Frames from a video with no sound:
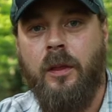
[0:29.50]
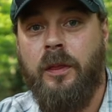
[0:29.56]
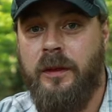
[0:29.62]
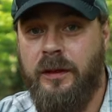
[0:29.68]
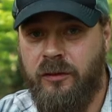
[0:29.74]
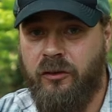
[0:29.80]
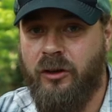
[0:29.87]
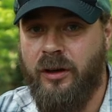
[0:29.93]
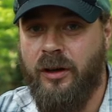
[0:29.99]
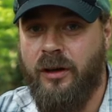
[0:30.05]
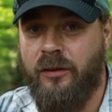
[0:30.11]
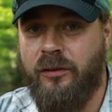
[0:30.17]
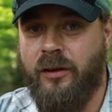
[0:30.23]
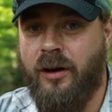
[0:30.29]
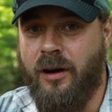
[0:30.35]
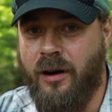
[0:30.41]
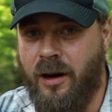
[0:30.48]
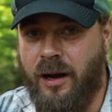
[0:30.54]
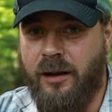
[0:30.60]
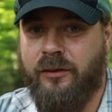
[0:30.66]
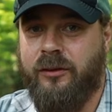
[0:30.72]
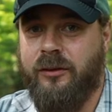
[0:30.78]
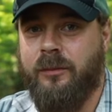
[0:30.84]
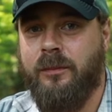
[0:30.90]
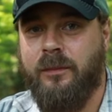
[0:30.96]
These chairs are
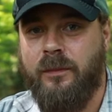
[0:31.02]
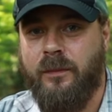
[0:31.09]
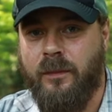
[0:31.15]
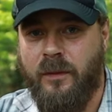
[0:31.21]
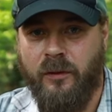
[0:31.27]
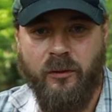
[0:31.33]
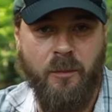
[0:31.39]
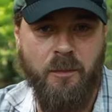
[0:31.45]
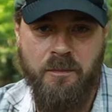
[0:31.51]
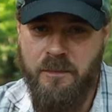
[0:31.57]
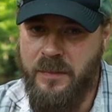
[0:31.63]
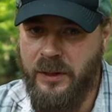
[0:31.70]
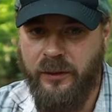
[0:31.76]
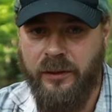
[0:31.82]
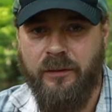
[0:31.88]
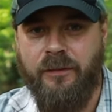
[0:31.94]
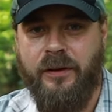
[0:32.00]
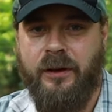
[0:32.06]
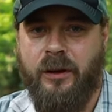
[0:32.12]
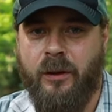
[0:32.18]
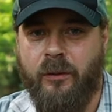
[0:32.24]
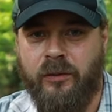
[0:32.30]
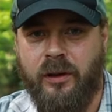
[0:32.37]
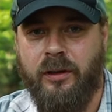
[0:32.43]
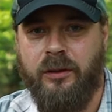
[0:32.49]
awesome. There's a million
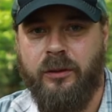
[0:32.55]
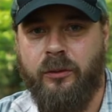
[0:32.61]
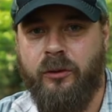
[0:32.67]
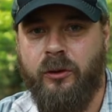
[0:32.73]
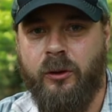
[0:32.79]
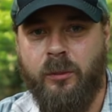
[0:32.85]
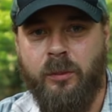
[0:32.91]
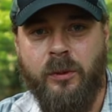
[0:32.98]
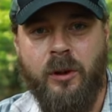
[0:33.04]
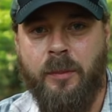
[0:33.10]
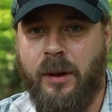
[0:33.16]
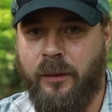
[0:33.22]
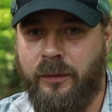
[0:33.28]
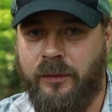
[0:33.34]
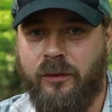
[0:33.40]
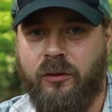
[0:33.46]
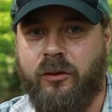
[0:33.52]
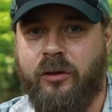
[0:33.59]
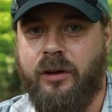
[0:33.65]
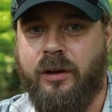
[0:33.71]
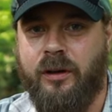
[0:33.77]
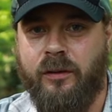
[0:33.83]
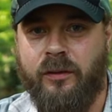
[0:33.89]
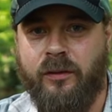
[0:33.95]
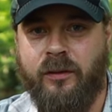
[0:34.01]
videos on YouTube about these
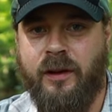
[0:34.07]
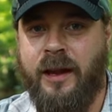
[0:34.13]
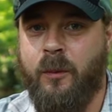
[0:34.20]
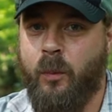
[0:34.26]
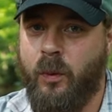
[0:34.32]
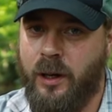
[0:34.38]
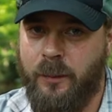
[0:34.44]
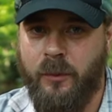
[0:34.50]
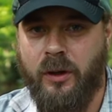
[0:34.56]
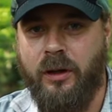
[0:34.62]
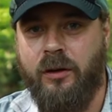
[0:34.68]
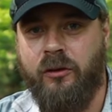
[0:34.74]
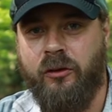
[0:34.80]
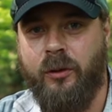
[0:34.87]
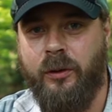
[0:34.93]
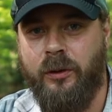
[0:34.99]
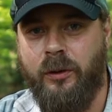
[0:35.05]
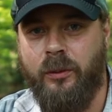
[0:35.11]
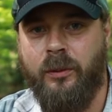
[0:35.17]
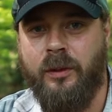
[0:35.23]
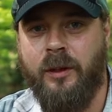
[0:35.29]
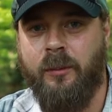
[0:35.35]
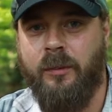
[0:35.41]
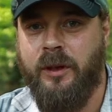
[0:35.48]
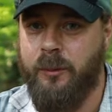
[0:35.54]
chairs, and what I'm going to show you
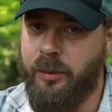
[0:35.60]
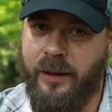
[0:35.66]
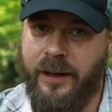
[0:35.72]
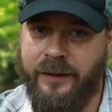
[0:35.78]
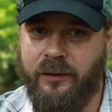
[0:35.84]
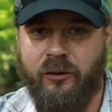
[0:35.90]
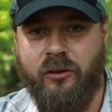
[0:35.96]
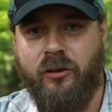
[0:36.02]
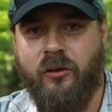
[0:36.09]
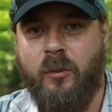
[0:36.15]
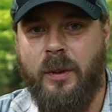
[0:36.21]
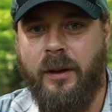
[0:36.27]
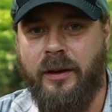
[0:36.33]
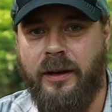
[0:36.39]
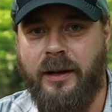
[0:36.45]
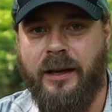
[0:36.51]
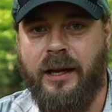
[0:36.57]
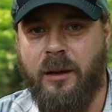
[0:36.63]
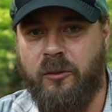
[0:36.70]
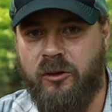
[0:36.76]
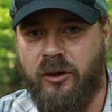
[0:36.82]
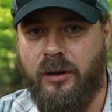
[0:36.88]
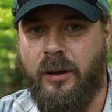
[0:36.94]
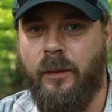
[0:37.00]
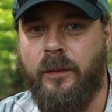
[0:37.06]
can be applied to just about any camp
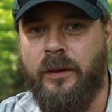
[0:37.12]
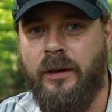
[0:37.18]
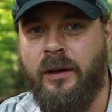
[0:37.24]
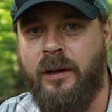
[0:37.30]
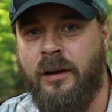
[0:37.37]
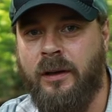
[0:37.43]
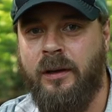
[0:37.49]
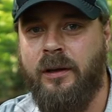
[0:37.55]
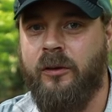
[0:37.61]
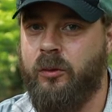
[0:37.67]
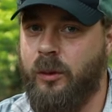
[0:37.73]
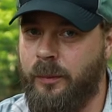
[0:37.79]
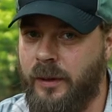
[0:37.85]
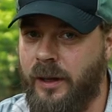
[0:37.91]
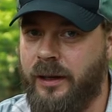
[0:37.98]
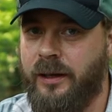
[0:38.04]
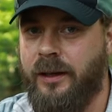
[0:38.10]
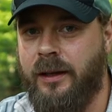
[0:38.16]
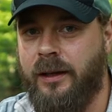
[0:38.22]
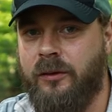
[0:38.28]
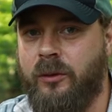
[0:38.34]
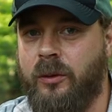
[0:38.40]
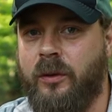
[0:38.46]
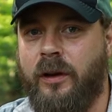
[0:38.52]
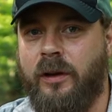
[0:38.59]
chair out there, so I'm not going to get
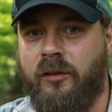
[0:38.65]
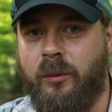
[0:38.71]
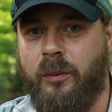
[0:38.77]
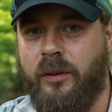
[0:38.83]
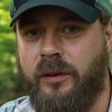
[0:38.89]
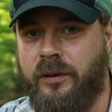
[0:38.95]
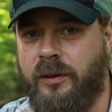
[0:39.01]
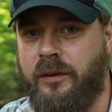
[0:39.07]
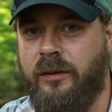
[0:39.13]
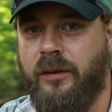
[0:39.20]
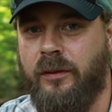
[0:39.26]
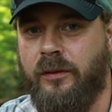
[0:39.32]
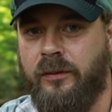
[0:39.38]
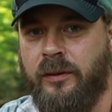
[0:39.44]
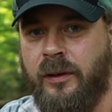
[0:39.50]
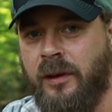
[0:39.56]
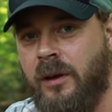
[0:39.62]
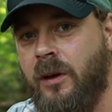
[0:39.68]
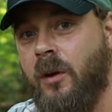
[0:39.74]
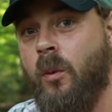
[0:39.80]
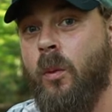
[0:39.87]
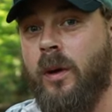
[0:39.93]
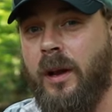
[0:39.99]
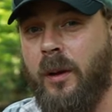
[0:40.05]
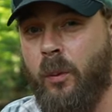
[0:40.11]
too crazy with the details.
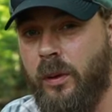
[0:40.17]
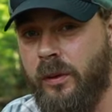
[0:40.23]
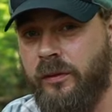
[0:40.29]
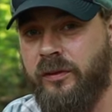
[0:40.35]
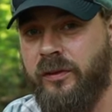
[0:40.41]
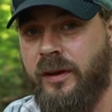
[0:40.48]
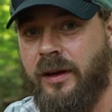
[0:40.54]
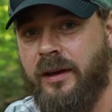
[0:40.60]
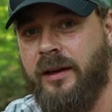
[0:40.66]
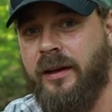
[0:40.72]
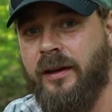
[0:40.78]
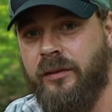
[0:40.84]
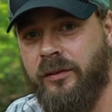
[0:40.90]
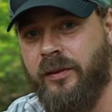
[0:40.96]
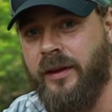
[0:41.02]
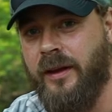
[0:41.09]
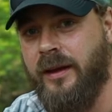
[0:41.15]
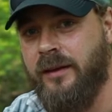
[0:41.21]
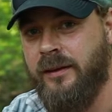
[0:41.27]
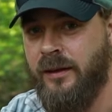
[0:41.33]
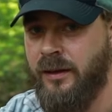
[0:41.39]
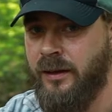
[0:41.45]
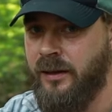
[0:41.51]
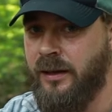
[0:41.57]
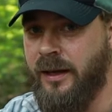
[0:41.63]
What I will say is that
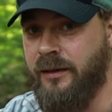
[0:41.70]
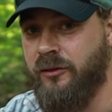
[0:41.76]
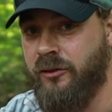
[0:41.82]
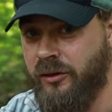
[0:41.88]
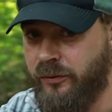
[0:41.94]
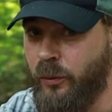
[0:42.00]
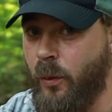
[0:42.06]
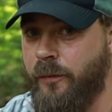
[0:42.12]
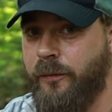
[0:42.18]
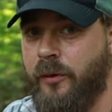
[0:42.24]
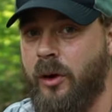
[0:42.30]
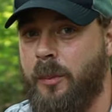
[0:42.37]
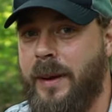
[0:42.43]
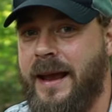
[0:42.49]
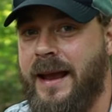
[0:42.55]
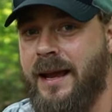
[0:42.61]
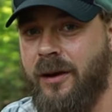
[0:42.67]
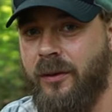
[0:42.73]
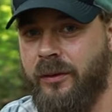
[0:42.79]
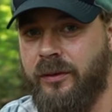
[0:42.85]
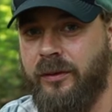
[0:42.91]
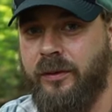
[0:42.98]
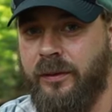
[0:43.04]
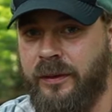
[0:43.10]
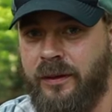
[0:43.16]
at just over a
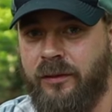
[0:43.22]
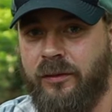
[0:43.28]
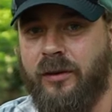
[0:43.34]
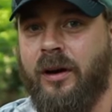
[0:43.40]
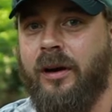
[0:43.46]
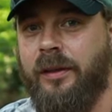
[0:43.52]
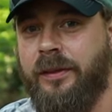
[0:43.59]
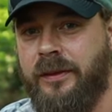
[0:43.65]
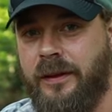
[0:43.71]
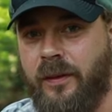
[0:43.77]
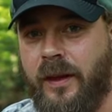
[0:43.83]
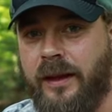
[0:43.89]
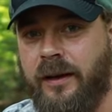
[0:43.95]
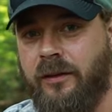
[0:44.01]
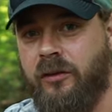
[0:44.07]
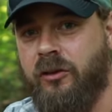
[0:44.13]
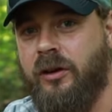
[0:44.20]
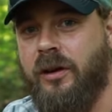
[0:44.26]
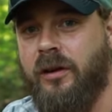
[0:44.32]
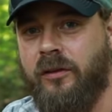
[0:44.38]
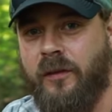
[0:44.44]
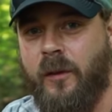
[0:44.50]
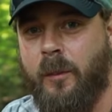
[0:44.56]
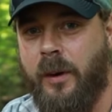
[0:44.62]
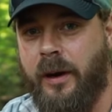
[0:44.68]
pound, these are the lightest chairs
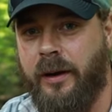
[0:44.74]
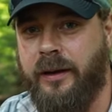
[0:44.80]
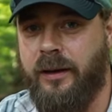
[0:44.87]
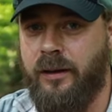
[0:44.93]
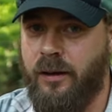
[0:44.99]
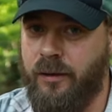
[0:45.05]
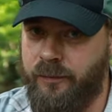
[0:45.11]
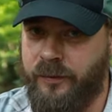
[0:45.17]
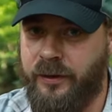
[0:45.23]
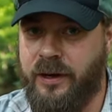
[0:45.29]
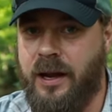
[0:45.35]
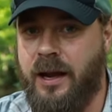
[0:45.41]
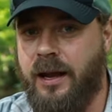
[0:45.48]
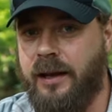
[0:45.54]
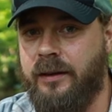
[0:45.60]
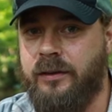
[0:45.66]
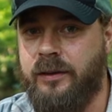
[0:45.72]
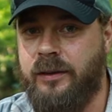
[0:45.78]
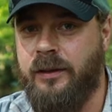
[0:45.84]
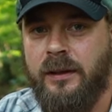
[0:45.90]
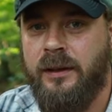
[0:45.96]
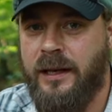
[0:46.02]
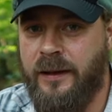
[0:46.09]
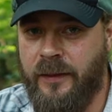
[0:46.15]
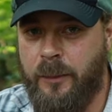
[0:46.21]
on the market of their kind,
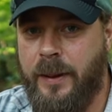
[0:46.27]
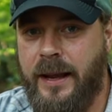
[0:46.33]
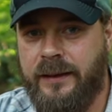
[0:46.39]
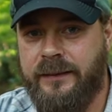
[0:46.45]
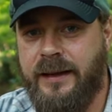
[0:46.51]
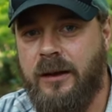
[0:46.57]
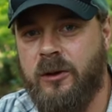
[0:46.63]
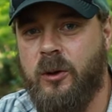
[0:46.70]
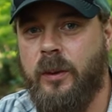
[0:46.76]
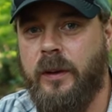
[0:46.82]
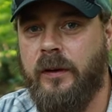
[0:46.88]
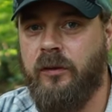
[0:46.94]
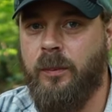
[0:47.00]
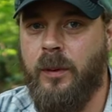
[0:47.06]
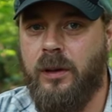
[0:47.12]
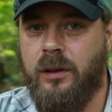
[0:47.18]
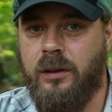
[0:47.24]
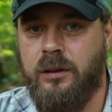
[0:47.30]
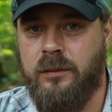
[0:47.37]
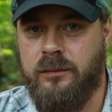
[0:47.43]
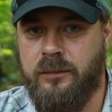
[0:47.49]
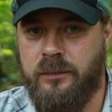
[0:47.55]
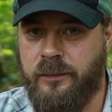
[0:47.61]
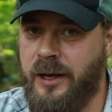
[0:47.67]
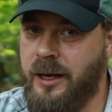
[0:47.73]
and they pack down quite small,
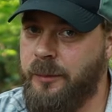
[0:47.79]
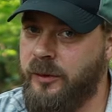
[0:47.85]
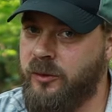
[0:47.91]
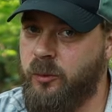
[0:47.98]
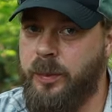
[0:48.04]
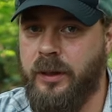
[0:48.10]
not much